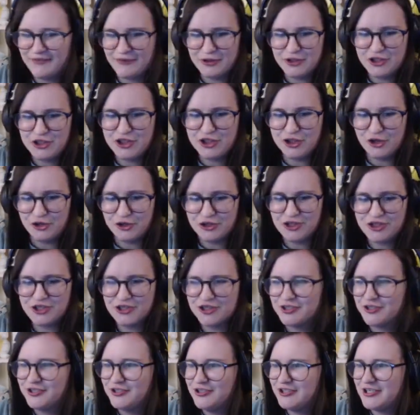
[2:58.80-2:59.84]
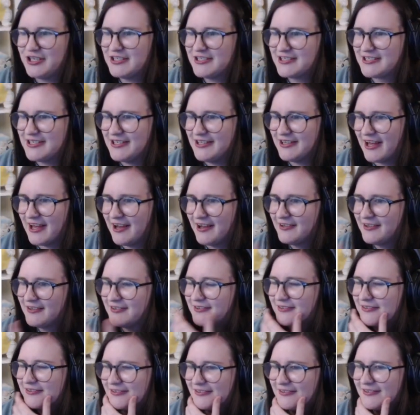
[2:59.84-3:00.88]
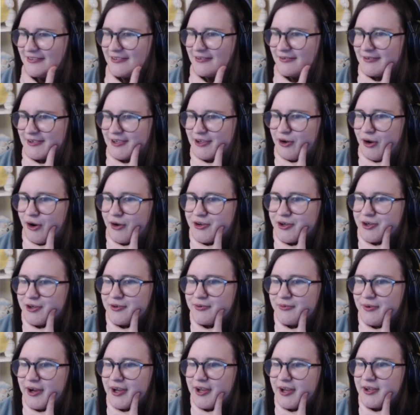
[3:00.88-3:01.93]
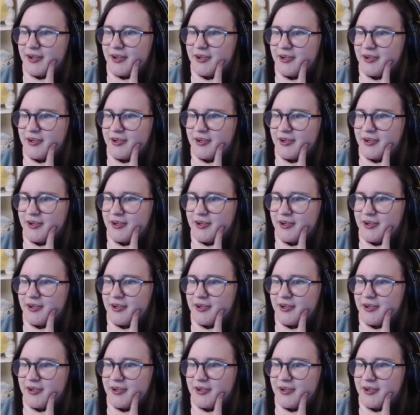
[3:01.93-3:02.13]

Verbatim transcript: Everyone shush. You didn't see that. Oh God, right.